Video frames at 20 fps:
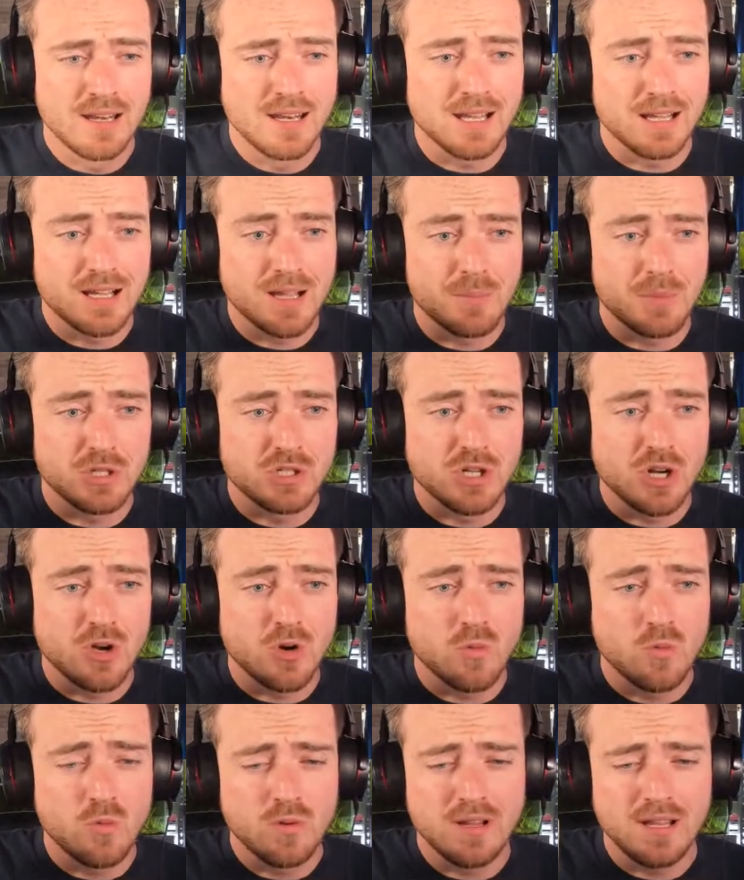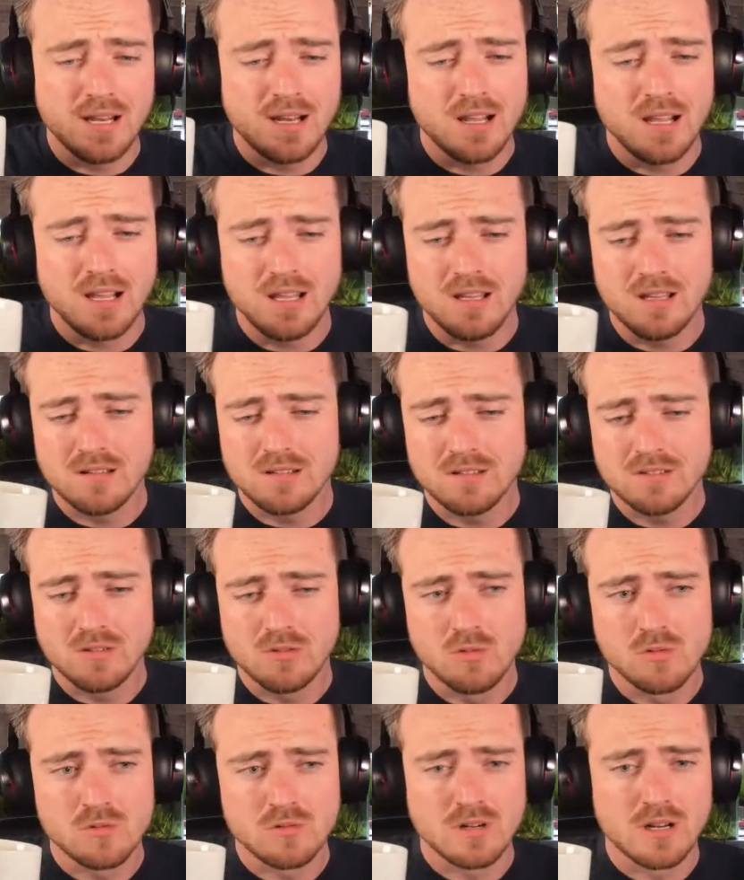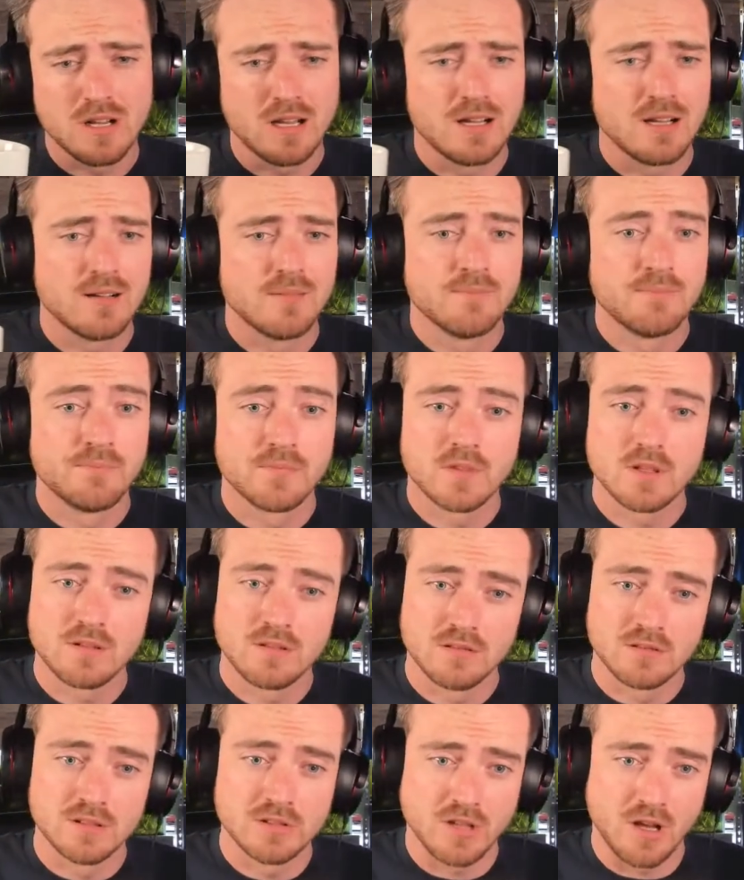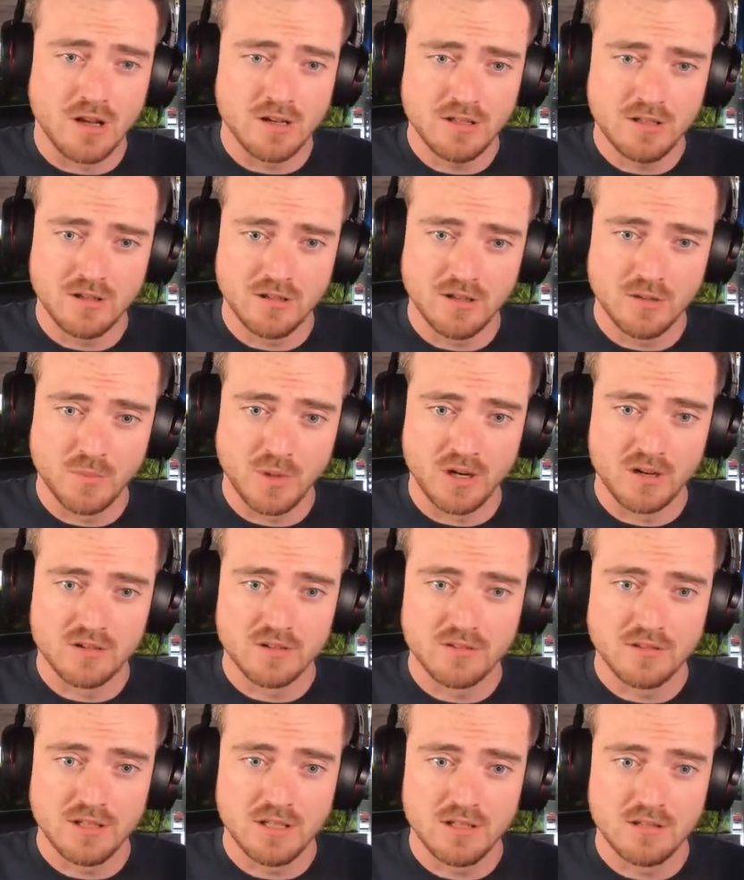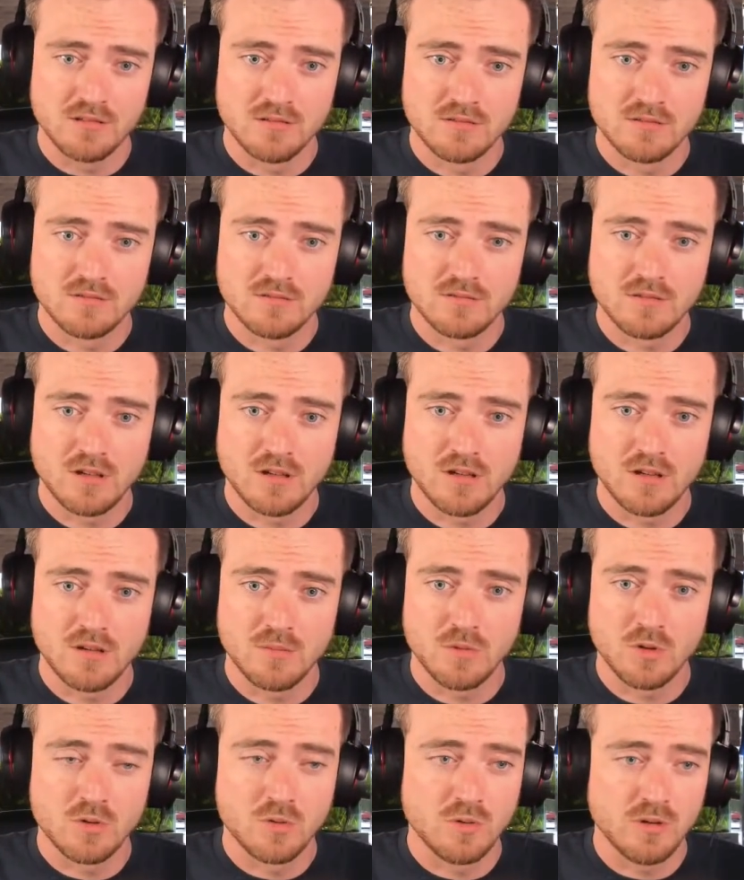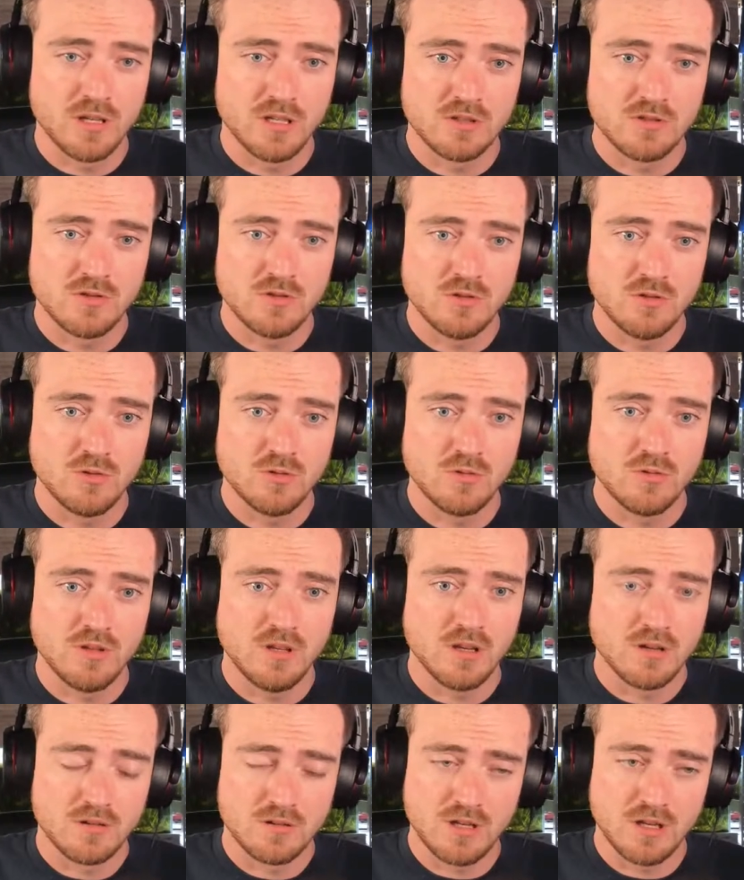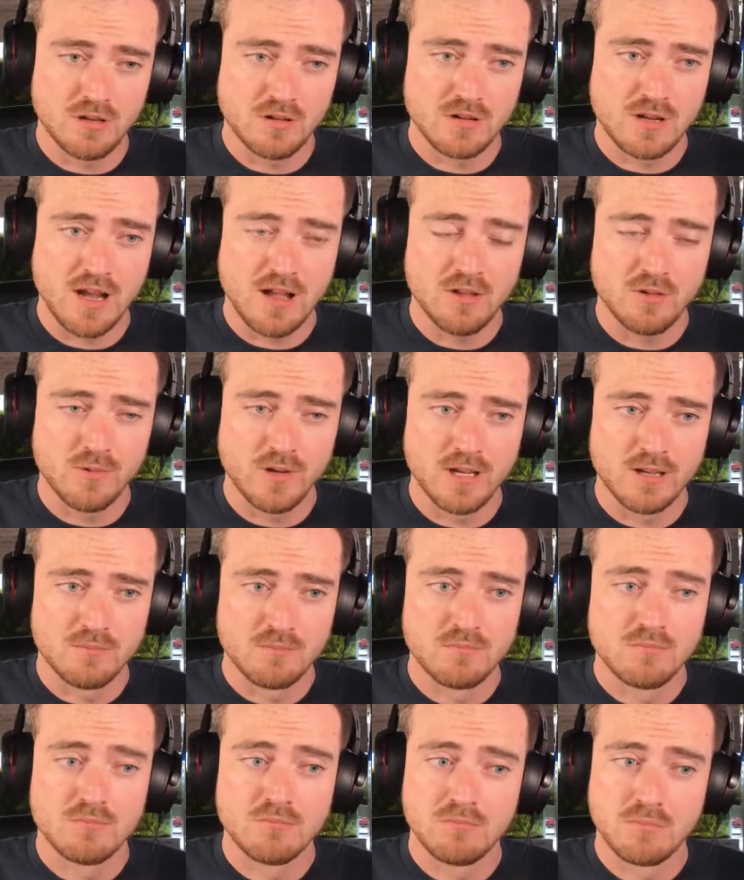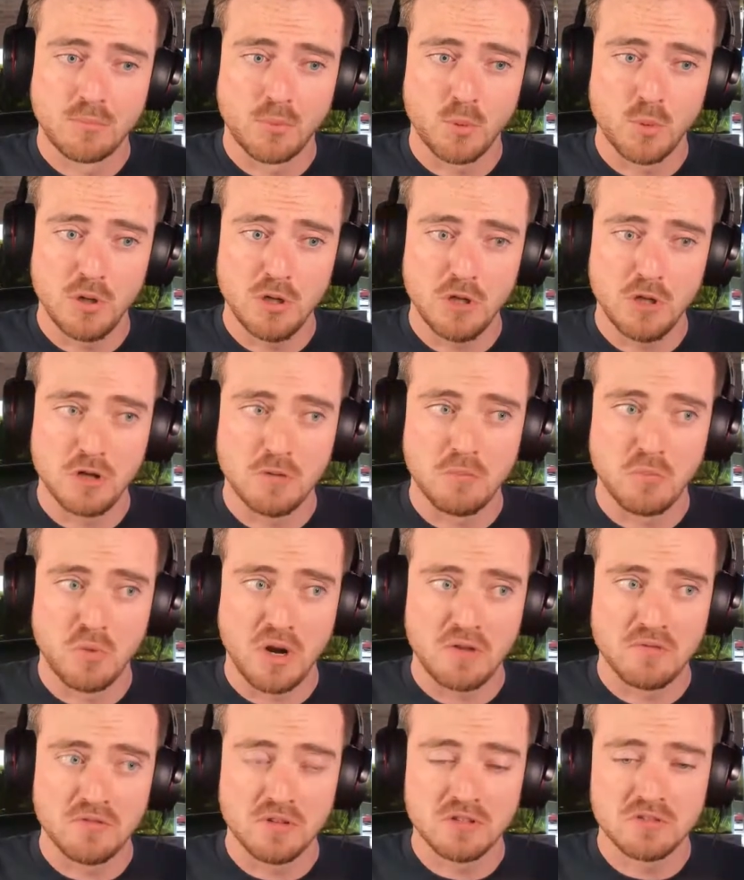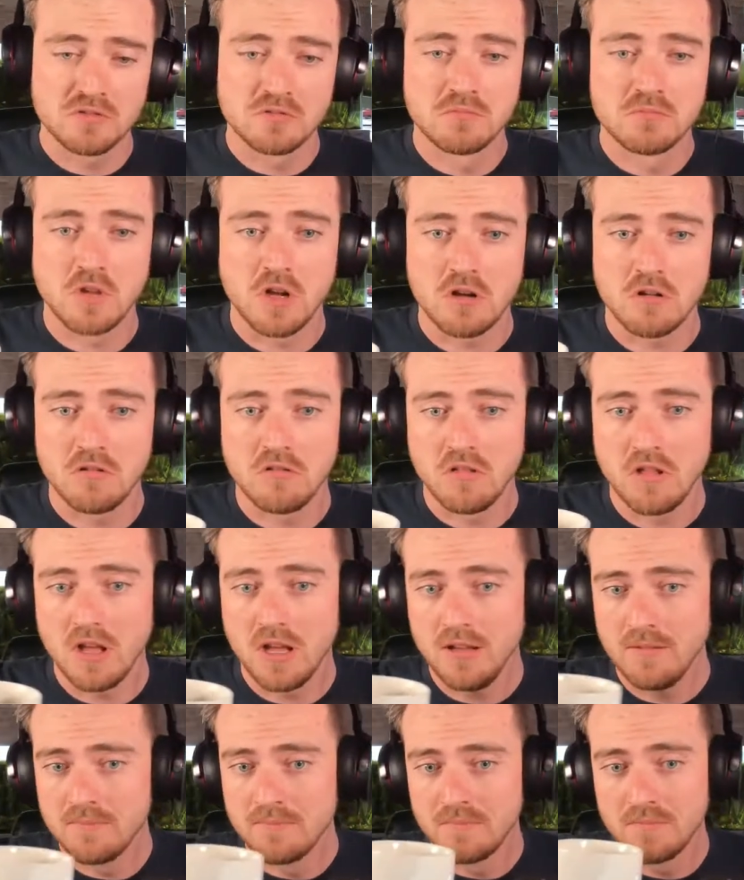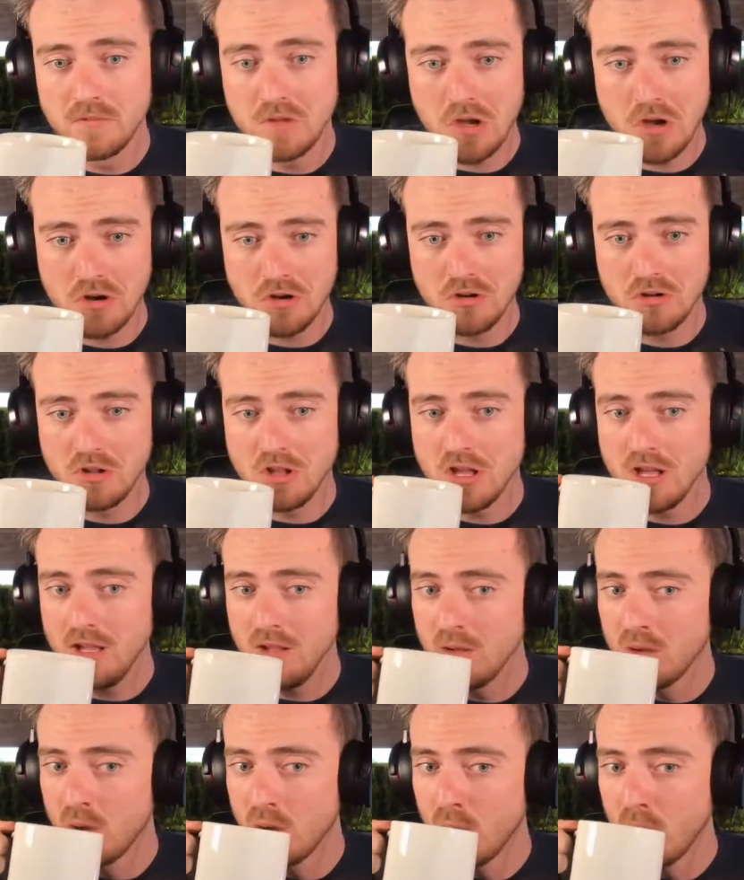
that cup of joe in hand, or lasagna, apparently, according to the Undertaker Calloway. Pretty good breakfast. Not going to lie.